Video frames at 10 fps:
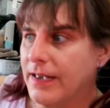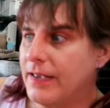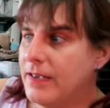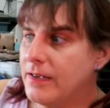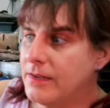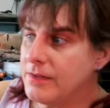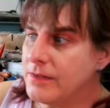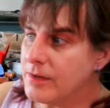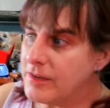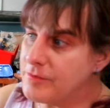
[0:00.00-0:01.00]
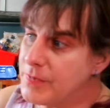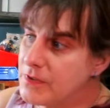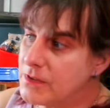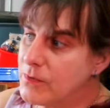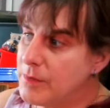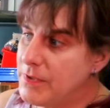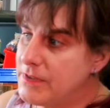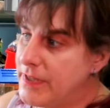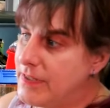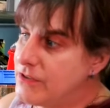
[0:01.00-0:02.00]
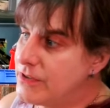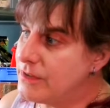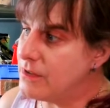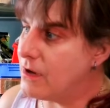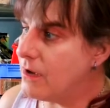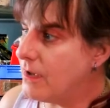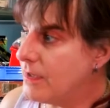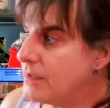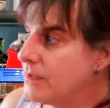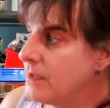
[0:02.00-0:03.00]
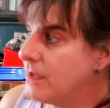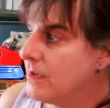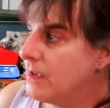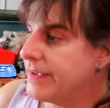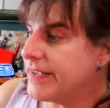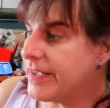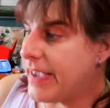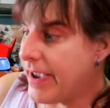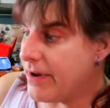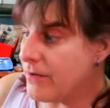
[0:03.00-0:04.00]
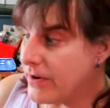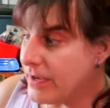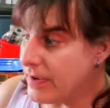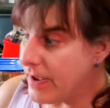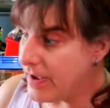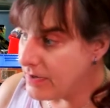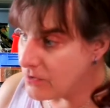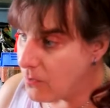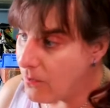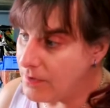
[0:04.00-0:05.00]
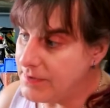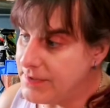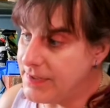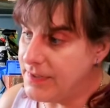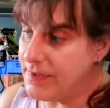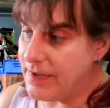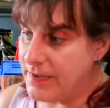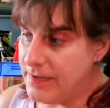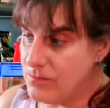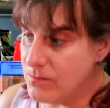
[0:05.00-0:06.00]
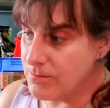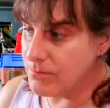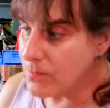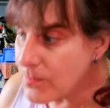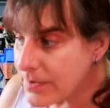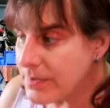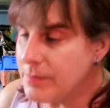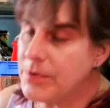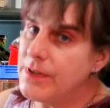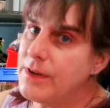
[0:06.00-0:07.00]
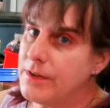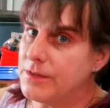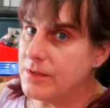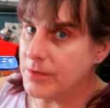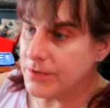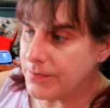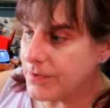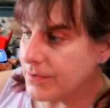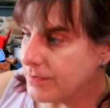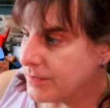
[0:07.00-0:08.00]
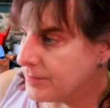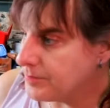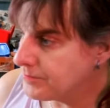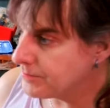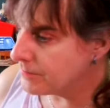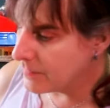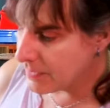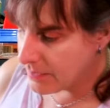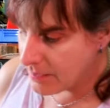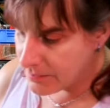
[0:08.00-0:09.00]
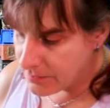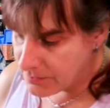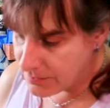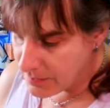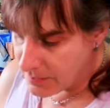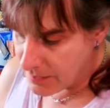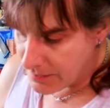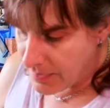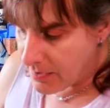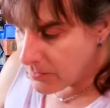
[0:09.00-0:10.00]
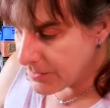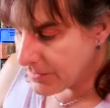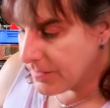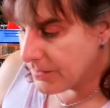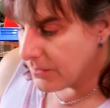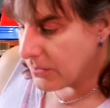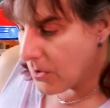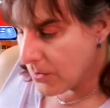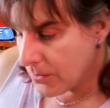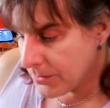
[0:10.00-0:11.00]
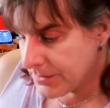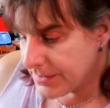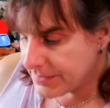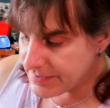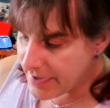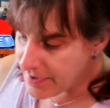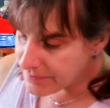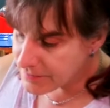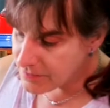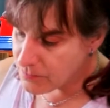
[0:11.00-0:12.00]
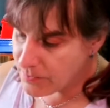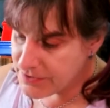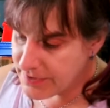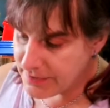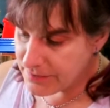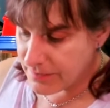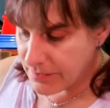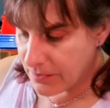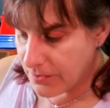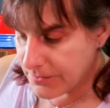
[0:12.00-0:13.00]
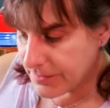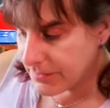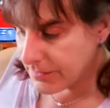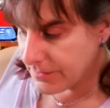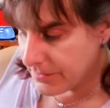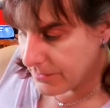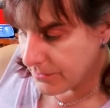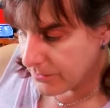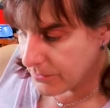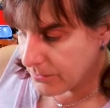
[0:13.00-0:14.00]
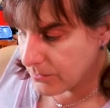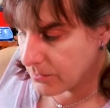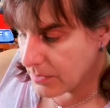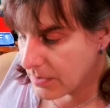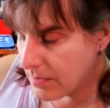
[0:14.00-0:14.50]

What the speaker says: And I've built a reputation on caring and quality and really putting customers first. So that was the load test, which gets the closest to